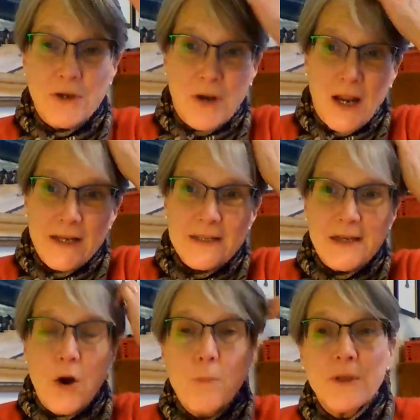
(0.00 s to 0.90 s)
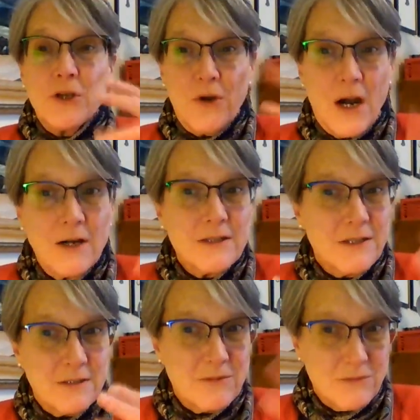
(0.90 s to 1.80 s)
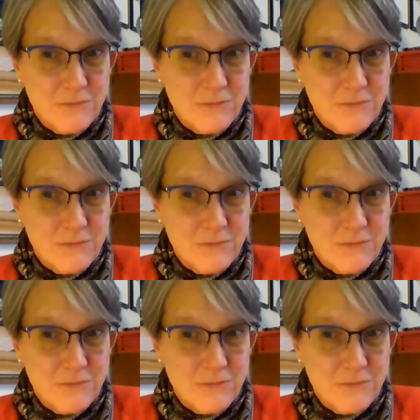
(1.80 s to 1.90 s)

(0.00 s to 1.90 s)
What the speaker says: your eyes and open your heart to